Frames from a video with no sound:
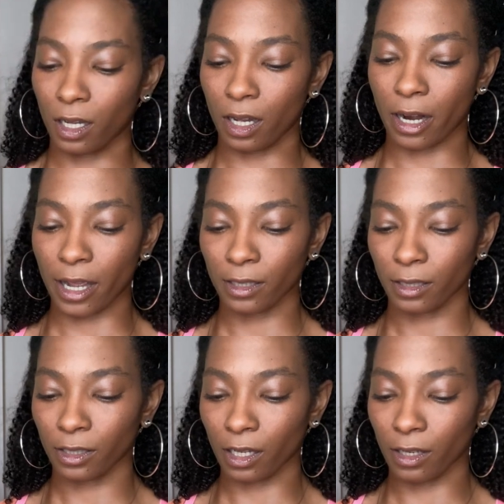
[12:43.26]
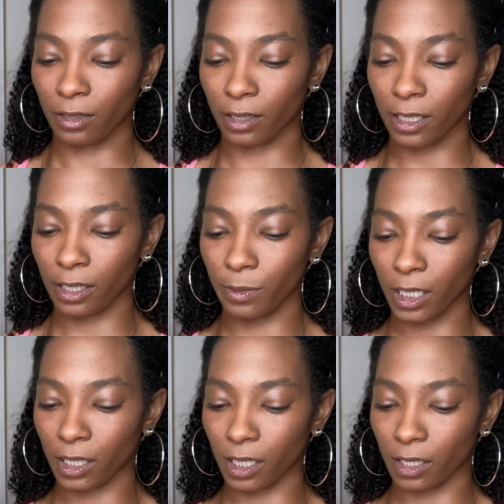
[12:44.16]
All right, so let's
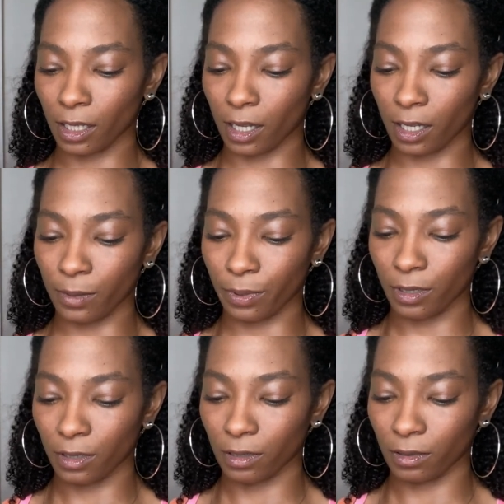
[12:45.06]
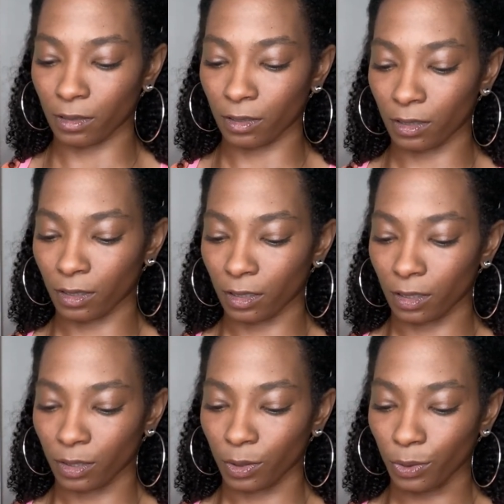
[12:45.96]
mix this up.
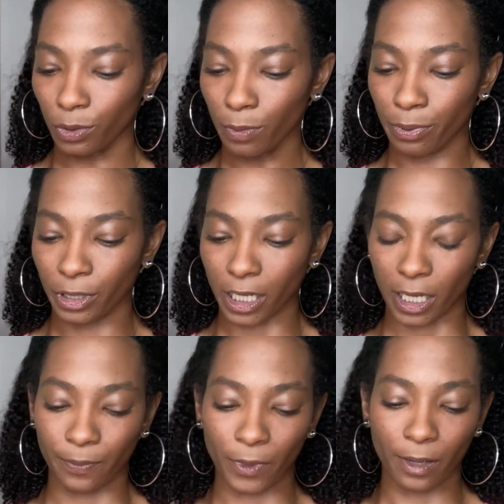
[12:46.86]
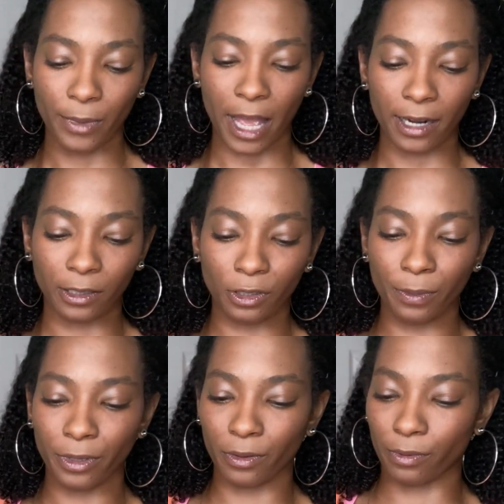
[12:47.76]
Ooh, pretty. I'm gonna add a little
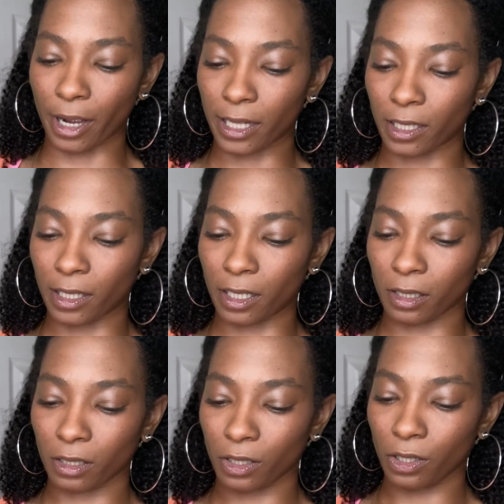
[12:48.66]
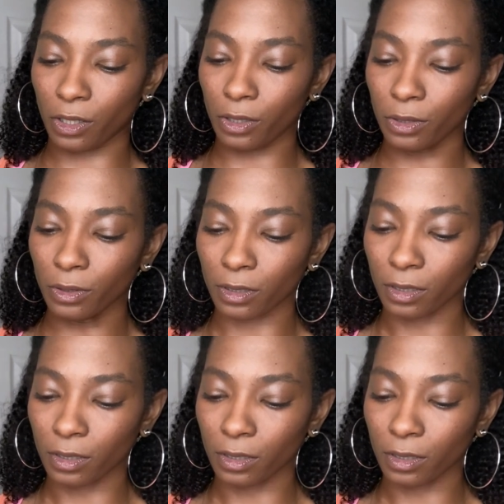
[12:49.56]
bit of red to this too.